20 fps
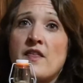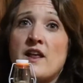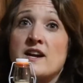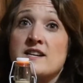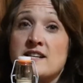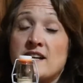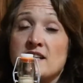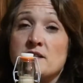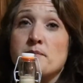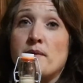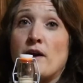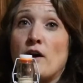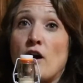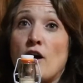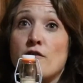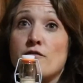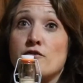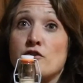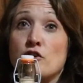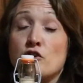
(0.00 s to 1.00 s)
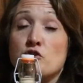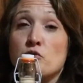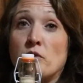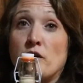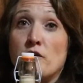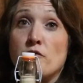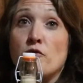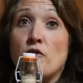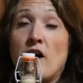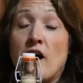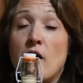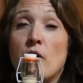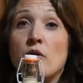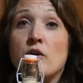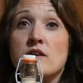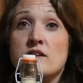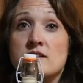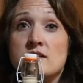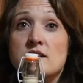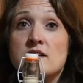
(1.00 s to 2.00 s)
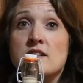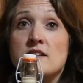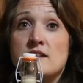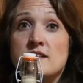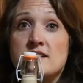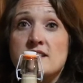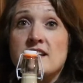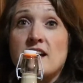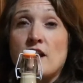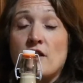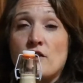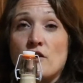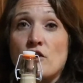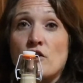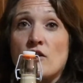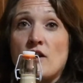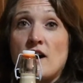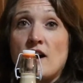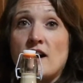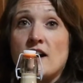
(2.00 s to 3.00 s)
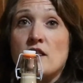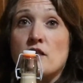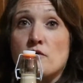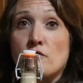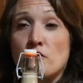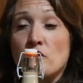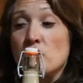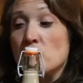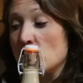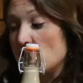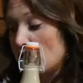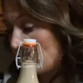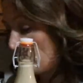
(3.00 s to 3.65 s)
that it tastes better after 24 hours together in the fridge.